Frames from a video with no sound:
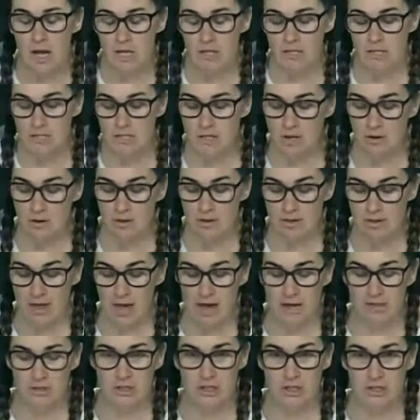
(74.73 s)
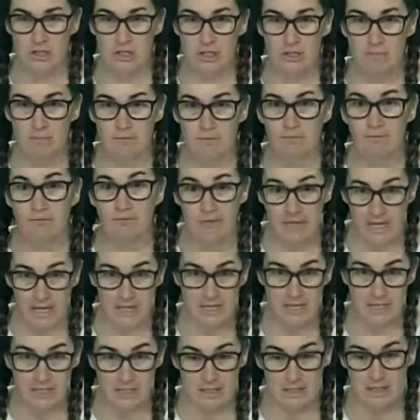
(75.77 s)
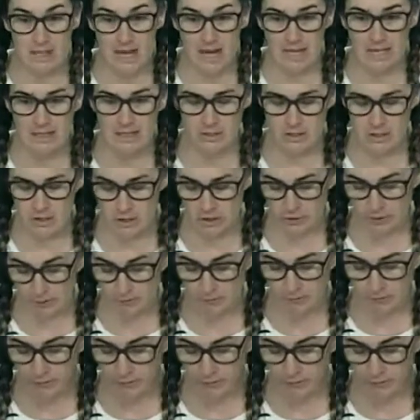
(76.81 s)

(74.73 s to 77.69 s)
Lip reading: So that should fix that issue.